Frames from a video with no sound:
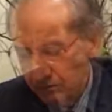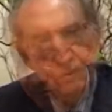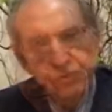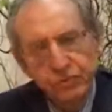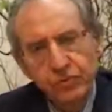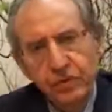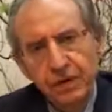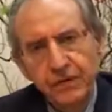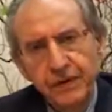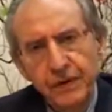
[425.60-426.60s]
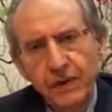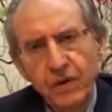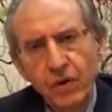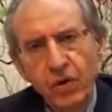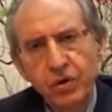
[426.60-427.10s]
Usul al-Fiqh
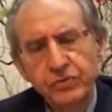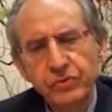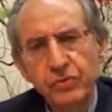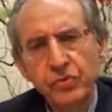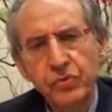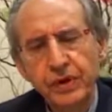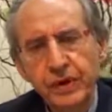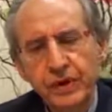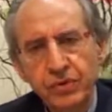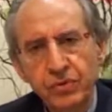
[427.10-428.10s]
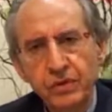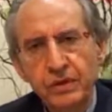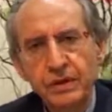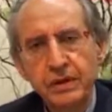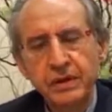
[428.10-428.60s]
also look into
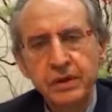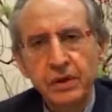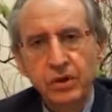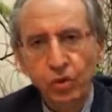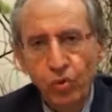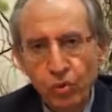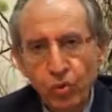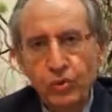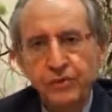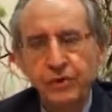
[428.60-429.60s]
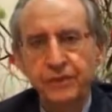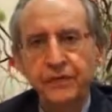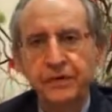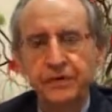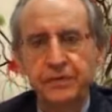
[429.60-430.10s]
the rules
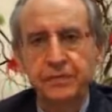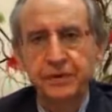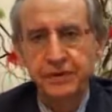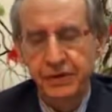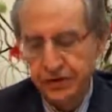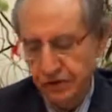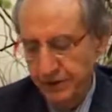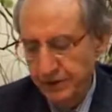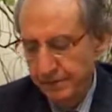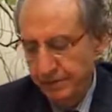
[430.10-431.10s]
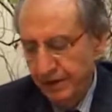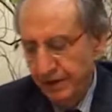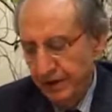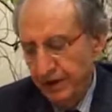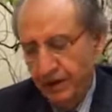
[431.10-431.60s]
of interpretation
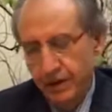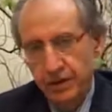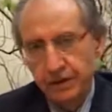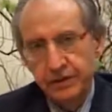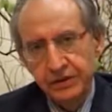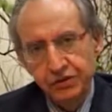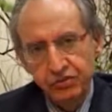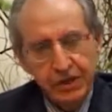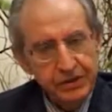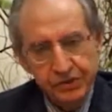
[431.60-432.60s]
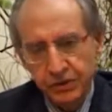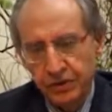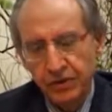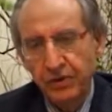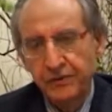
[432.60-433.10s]
and the
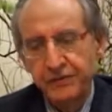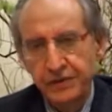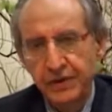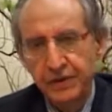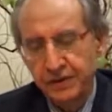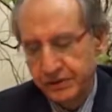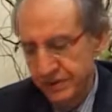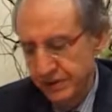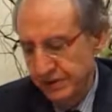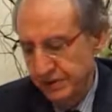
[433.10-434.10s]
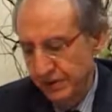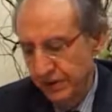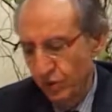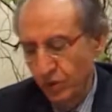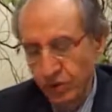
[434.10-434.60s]
structure of sentences
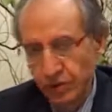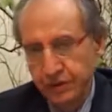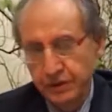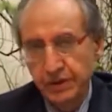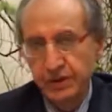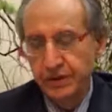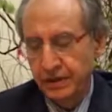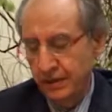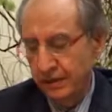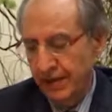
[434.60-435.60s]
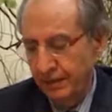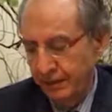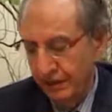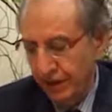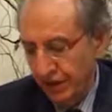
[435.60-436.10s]
and words in their
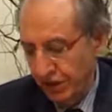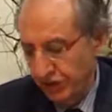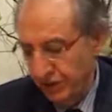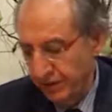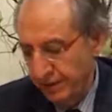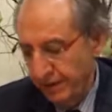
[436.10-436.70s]
application,